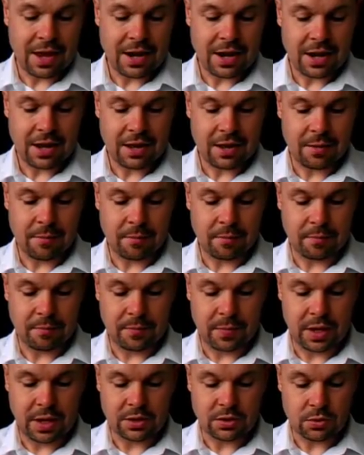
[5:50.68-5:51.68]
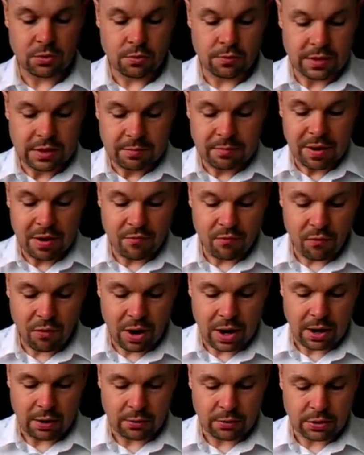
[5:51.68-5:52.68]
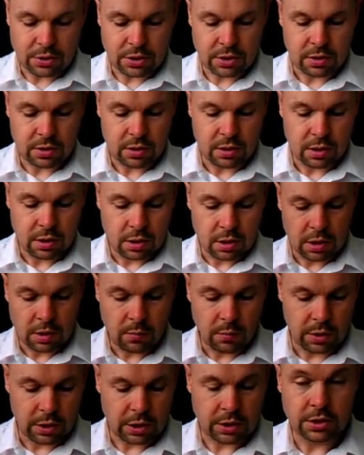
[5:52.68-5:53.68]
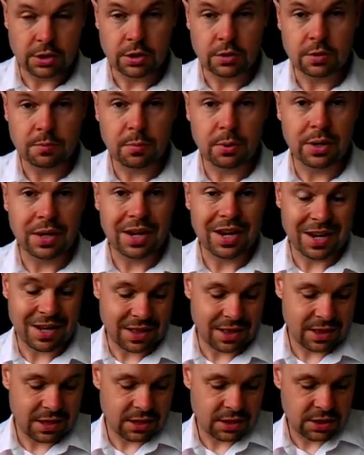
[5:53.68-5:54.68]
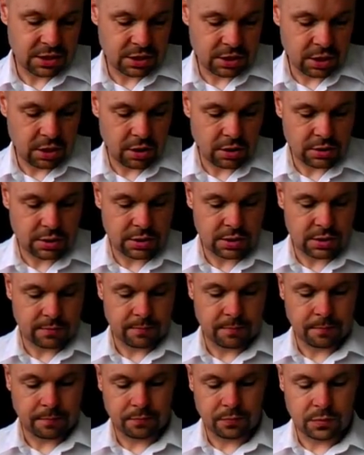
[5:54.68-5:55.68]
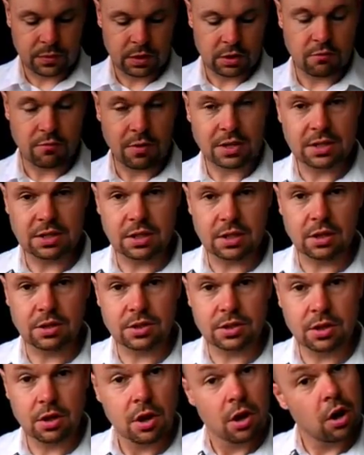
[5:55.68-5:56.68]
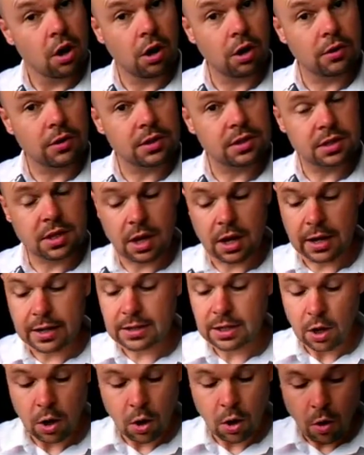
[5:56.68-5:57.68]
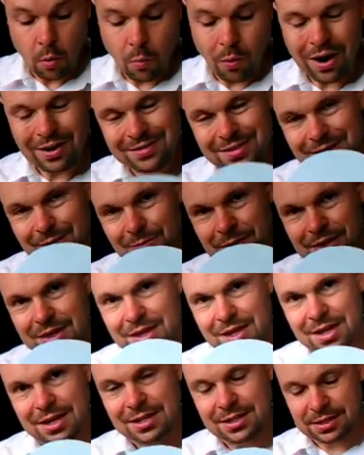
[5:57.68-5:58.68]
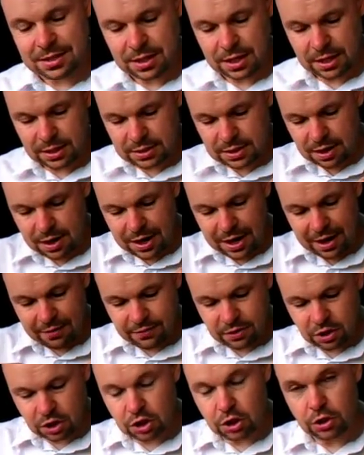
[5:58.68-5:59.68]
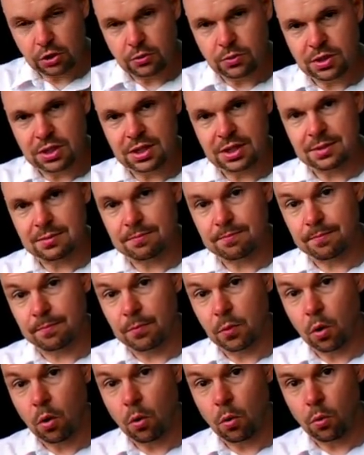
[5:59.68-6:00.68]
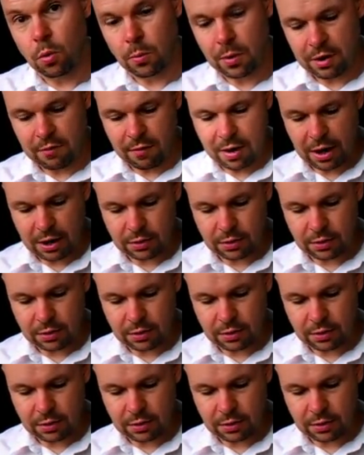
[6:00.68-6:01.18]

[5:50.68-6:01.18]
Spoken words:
then it's already bent round, and what you can do is put it in the slots, the red slots on the side. What I've done with this is I haven't glued it all the way